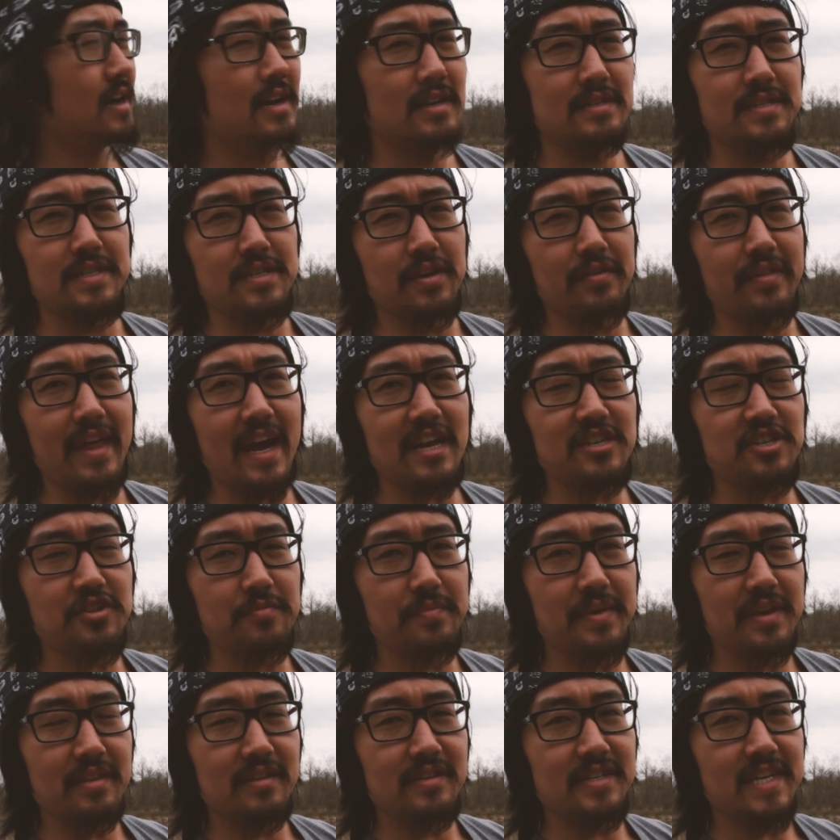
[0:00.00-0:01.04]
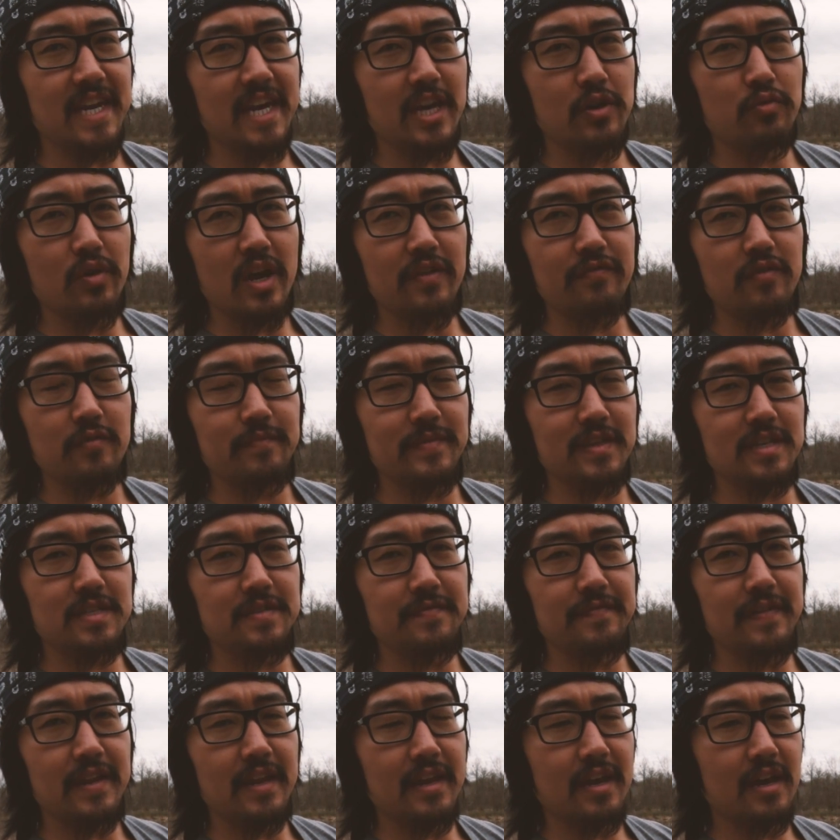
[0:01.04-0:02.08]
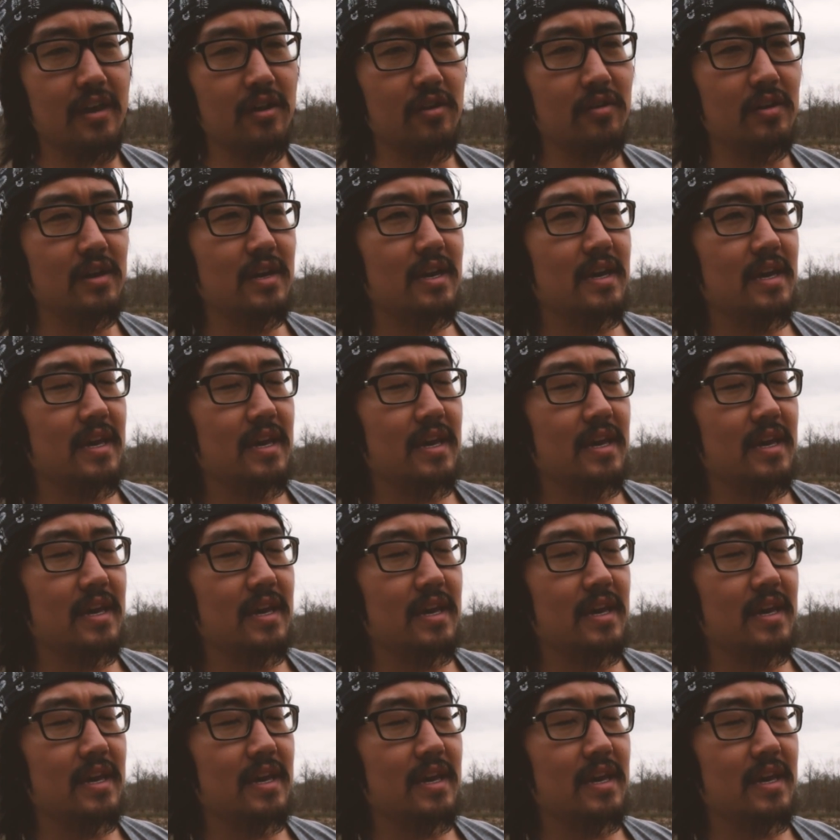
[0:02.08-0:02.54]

So that should be the takeaway from this video,